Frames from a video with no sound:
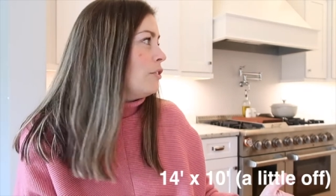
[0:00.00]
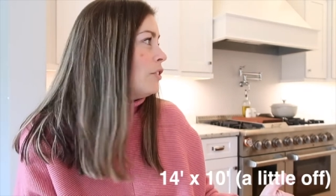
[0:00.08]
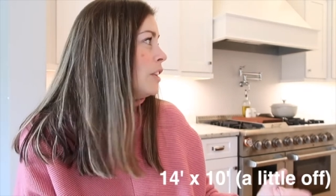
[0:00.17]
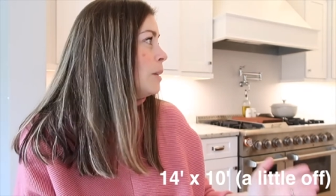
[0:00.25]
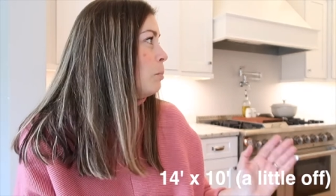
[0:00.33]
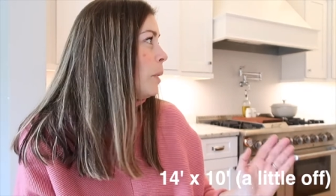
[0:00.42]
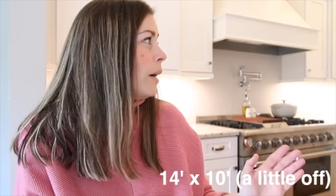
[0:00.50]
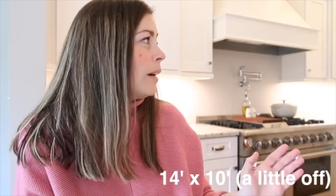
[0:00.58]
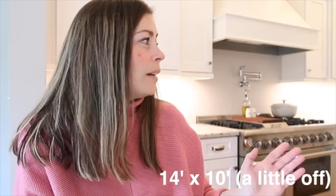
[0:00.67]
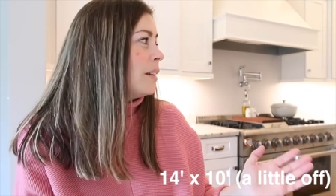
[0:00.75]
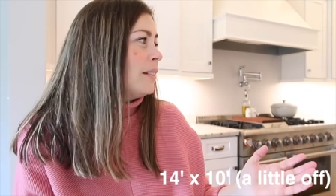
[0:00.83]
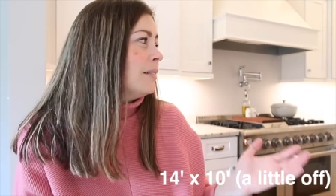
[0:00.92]
feet
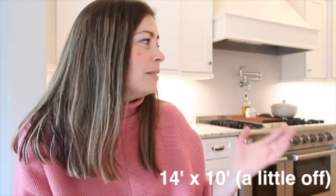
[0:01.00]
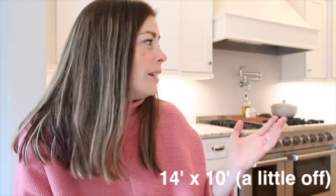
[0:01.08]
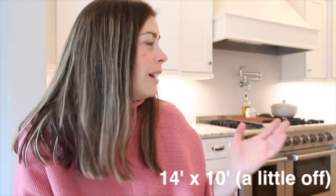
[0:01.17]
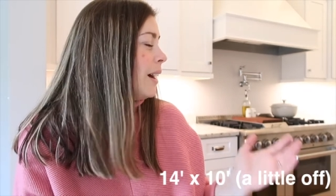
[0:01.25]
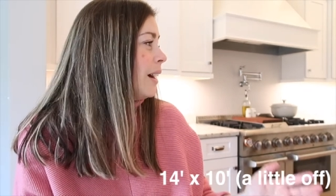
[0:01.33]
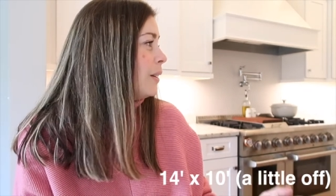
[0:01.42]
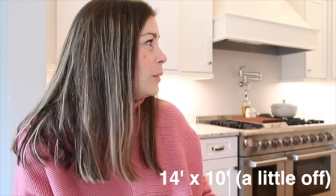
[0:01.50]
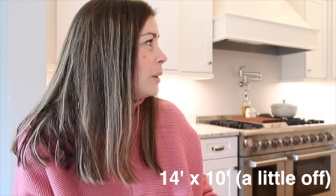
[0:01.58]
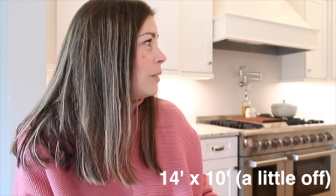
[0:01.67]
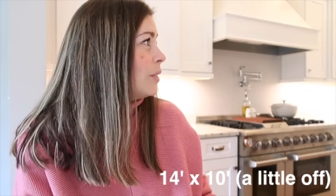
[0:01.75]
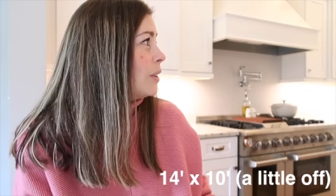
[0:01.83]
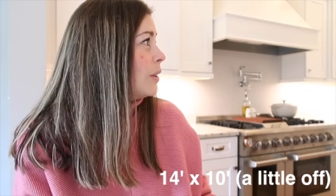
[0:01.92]
by, I don't
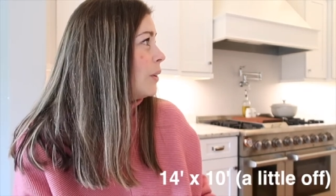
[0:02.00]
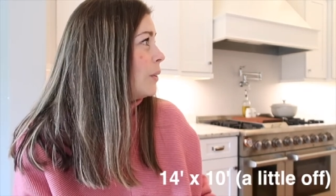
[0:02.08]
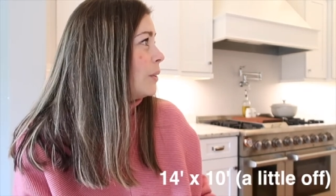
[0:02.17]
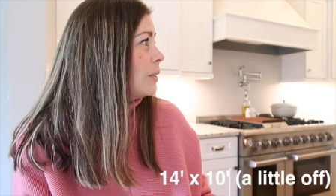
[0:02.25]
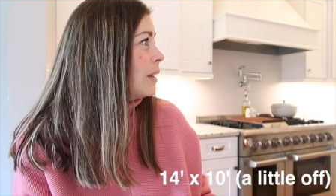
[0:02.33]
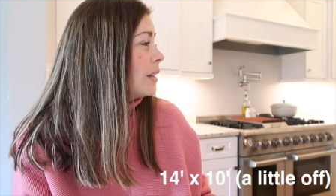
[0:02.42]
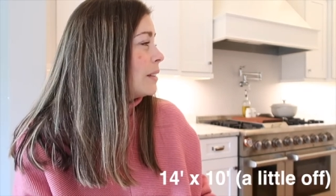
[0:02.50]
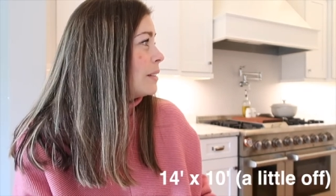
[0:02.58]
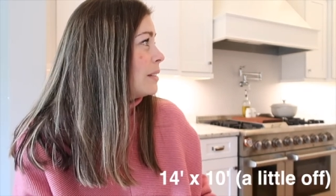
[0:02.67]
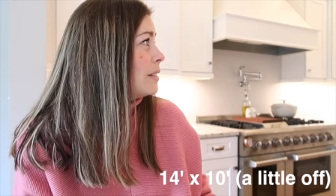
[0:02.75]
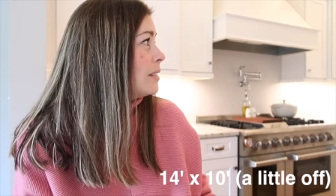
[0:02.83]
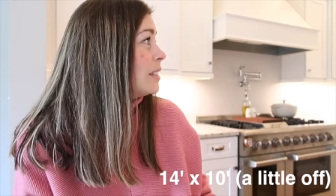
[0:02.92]
even know, like
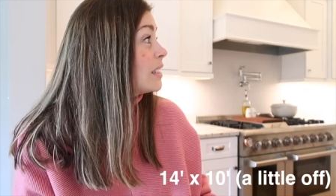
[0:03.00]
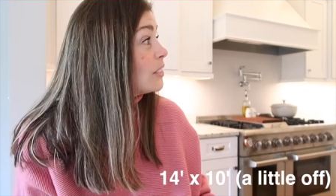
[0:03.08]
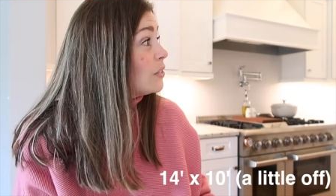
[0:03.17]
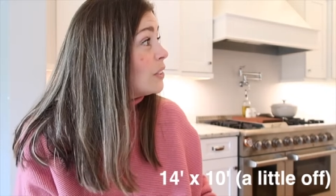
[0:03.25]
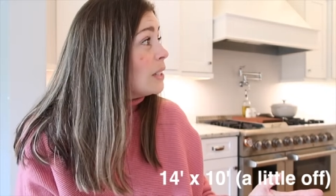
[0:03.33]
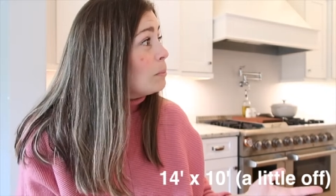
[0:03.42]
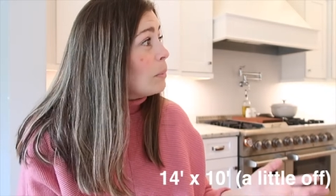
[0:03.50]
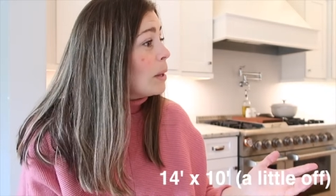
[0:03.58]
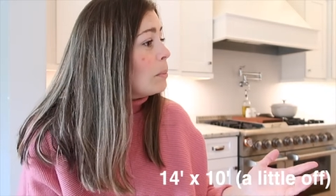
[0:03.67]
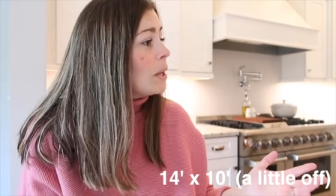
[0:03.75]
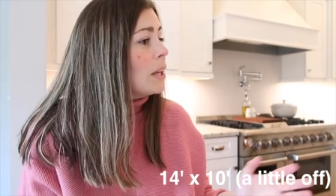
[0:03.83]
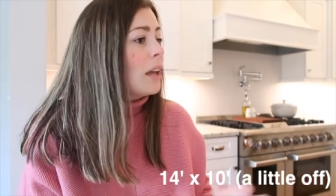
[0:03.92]
6 feet
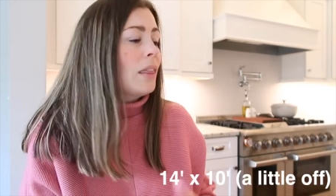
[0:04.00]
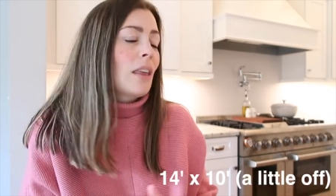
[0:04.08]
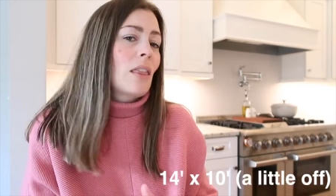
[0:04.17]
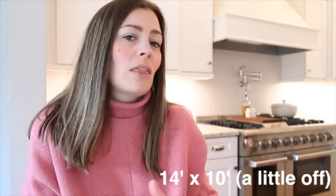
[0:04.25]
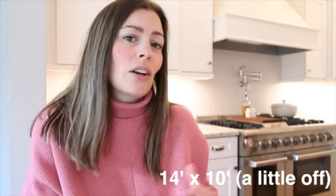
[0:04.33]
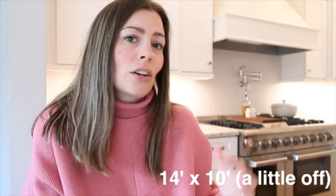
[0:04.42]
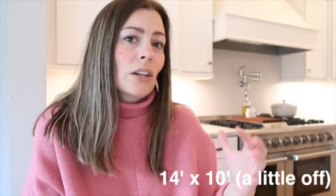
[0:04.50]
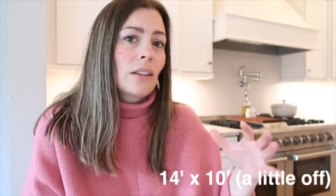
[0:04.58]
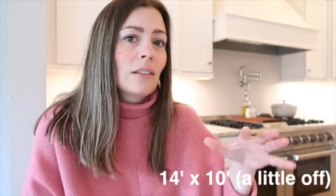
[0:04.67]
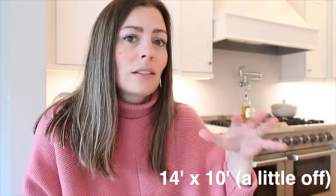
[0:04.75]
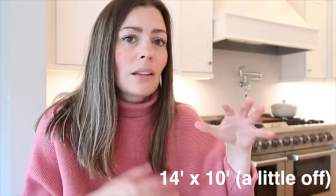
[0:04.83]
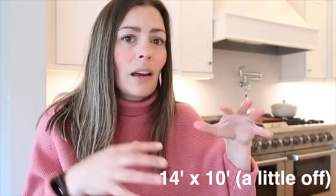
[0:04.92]
maybe. And then there
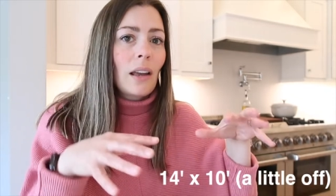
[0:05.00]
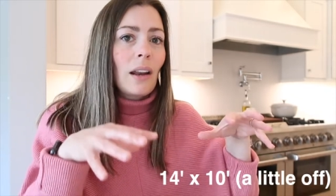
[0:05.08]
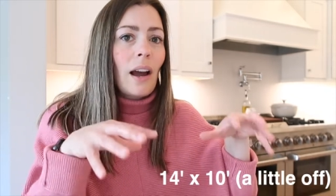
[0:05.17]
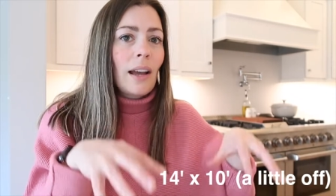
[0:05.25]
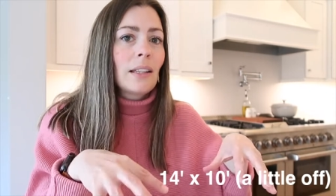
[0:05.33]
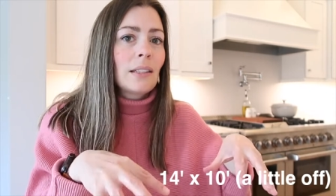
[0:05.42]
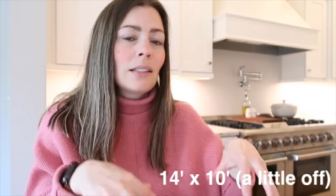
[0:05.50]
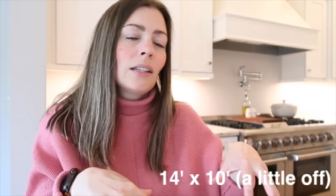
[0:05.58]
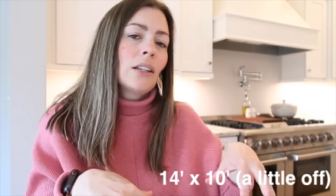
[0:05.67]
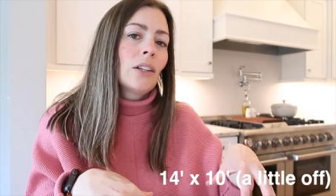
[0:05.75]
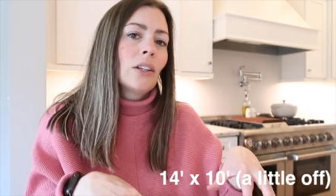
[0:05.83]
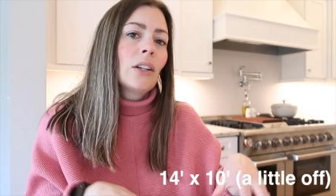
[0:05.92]
is an island
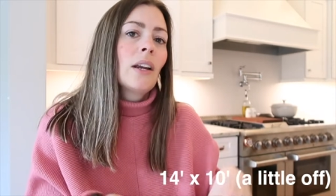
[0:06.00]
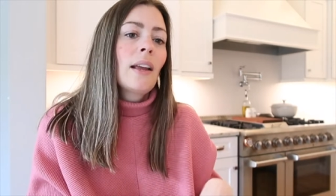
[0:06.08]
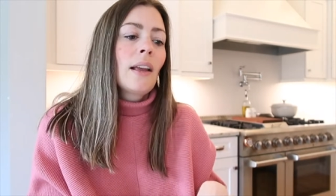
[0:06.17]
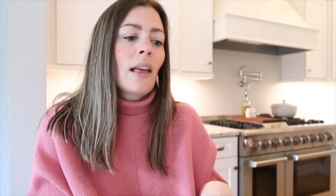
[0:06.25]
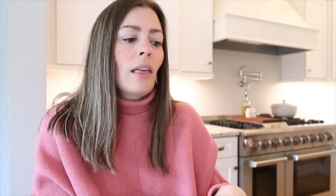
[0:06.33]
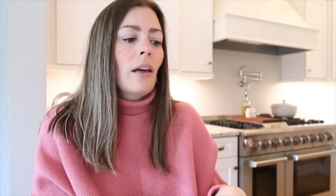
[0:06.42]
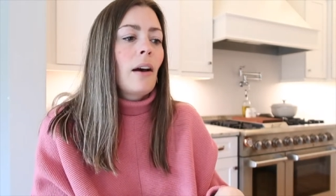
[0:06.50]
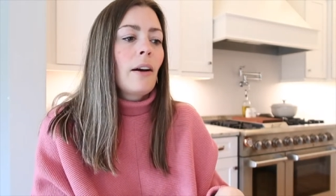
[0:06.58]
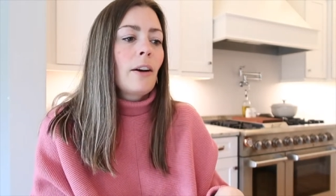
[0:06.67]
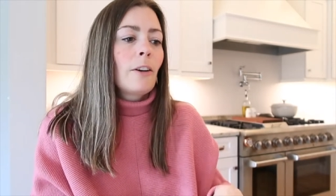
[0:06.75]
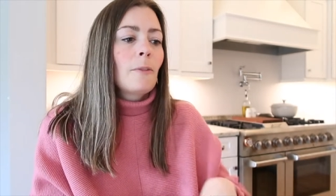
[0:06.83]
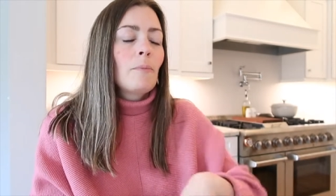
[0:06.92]
here
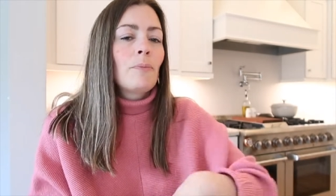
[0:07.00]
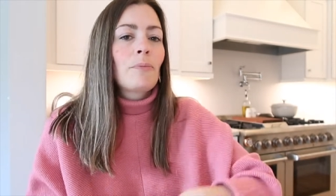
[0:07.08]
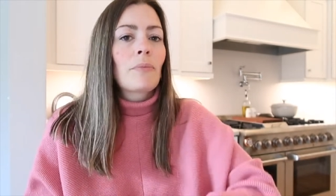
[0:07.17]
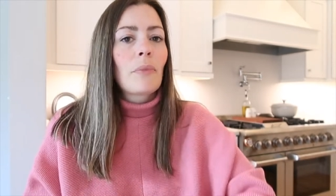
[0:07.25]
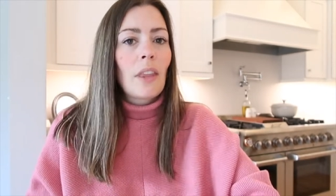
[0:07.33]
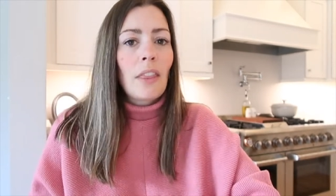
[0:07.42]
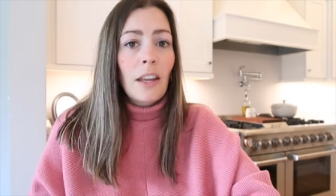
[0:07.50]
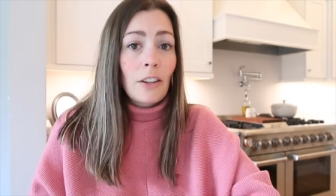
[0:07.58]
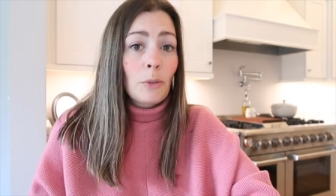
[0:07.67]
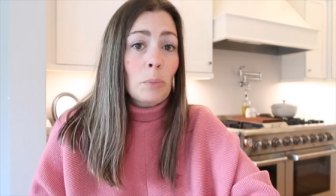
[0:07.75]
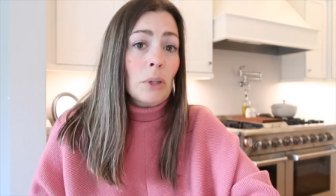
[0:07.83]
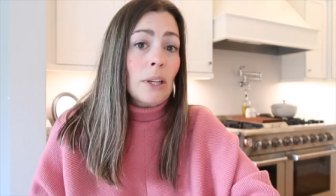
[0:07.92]
that
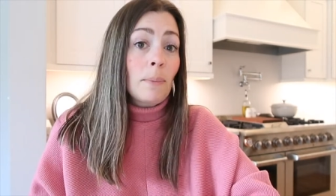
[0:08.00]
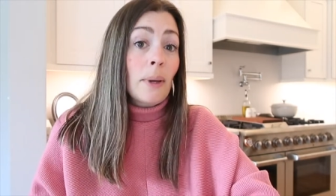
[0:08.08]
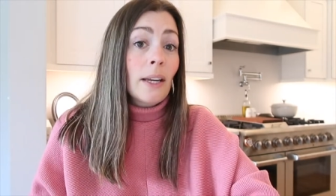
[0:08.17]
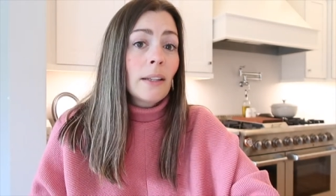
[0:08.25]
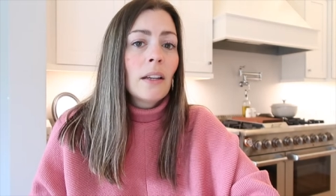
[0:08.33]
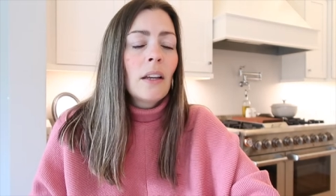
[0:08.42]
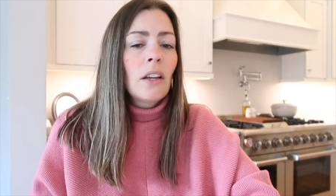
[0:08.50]
is pretty big.